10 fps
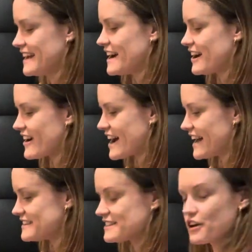All right,
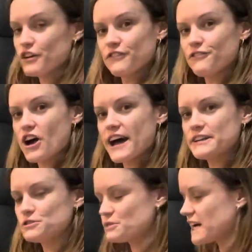so
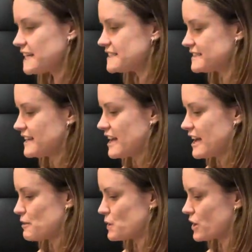final one,
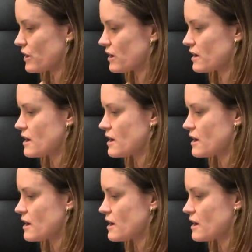and we go.